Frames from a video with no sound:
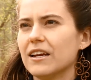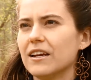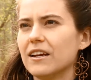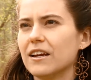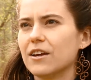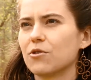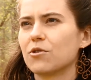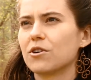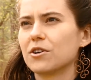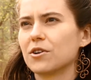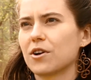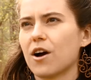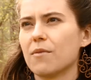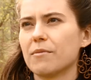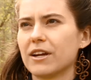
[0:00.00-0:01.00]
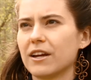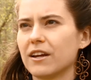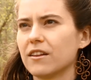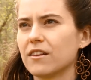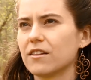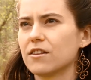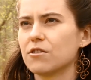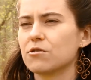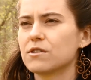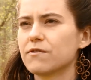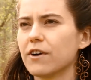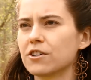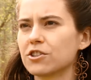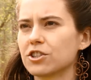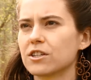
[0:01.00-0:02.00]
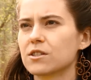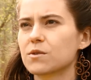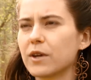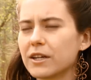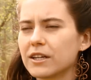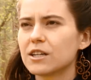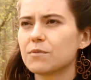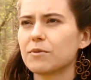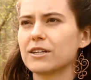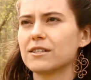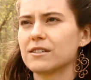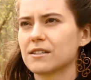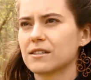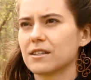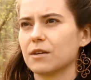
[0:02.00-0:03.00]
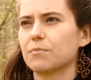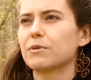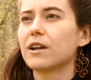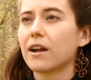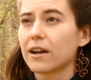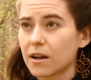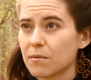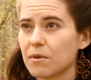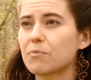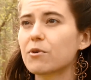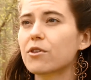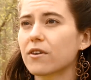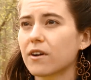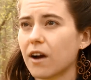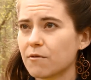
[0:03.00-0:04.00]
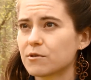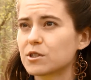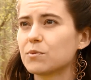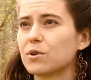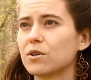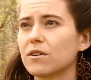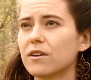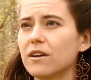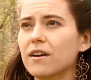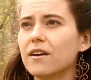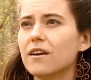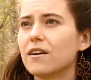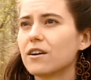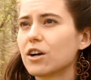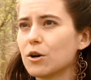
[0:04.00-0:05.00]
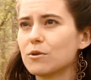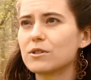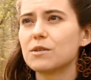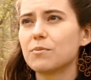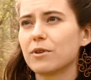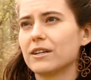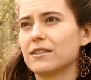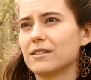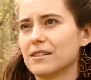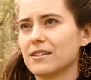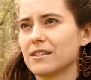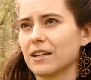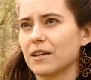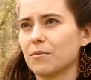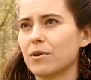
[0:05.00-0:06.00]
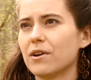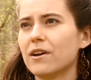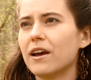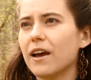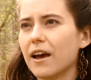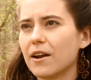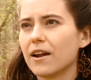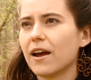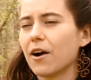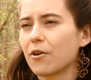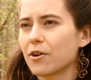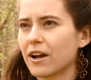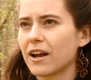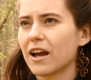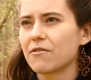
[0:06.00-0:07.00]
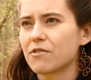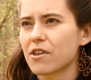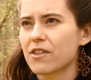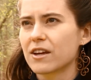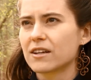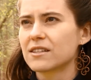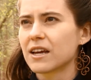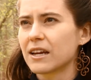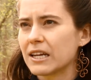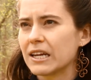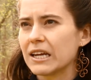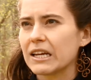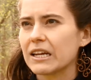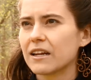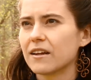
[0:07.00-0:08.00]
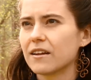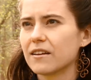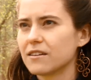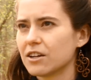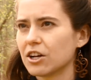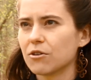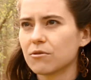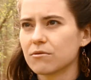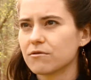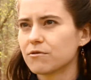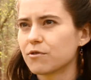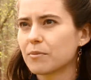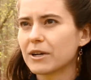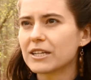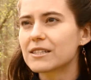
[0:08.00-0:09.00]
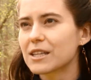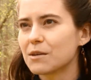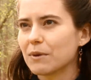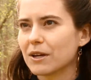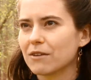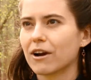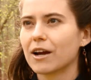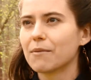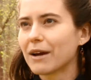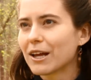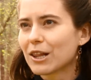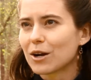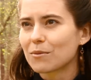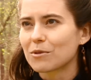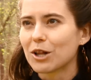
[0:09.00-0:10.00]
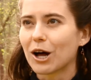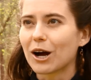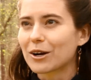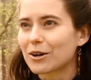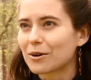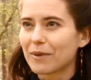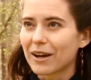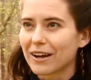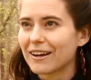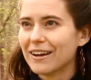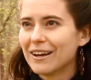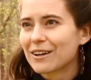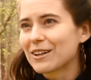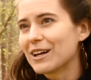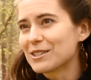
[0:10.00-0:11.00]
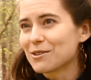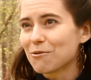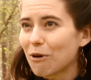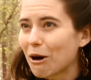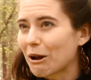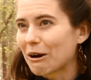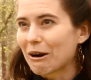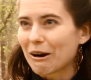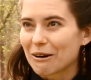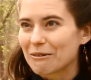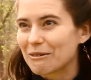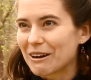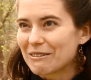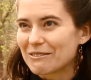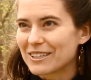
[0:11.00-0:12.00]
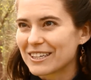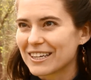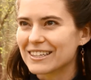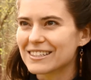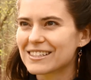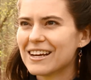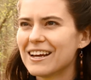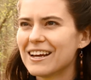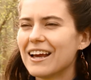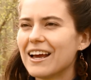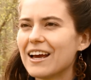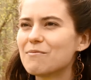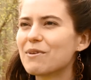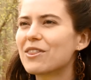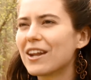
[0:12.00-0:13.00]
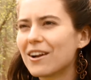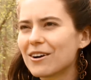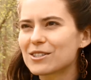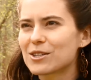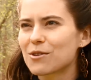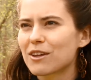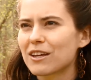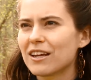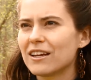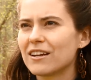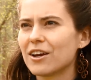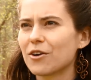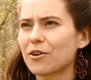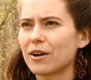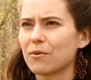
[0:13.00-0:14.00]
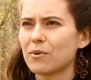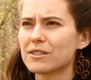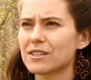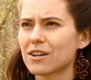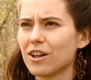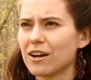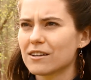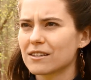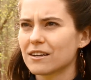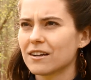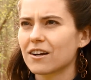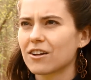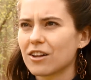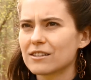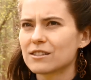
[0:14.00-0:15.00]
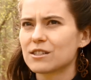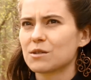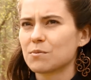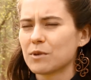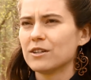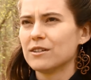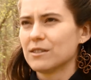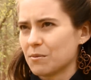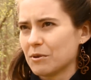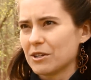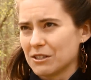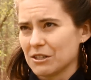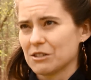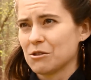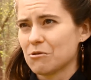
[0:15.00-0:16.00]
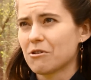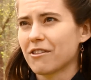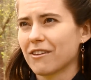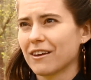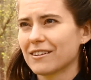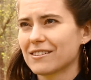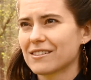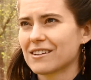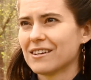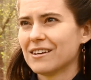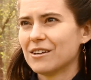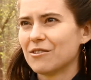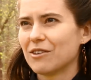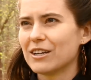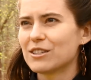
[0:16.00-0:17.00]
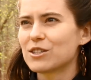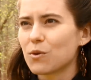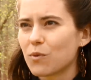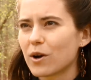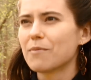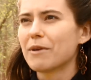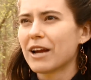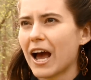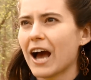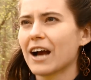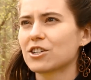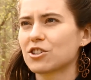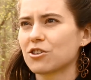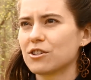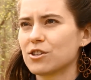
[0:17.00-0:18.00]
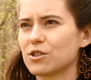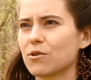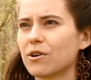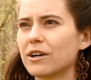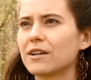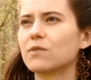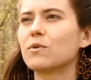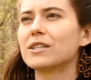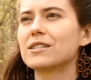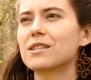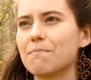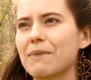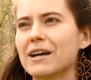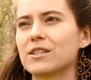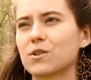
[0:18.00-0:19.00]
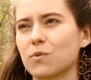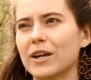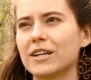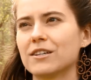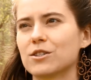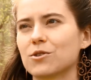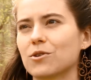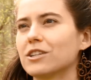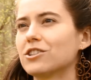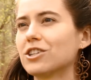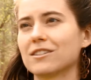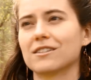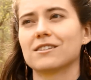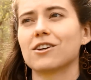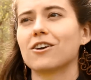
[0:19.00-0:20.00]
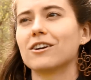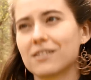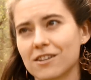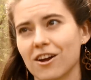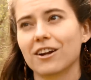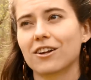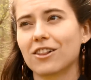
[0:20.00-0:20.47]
in order to accommodate those functions? Well, I need a place to sleep. Can I come up with a comfortable, cozy place to sleep? And how can I have the things I need, for my sleeping, right? My alarm clock or my glass of water or whatever it is. But then also thinking, okay, what's a closet? A closet is a place to store things, right? So what am I actually storing and what's the best way to store it? Chances are it's not the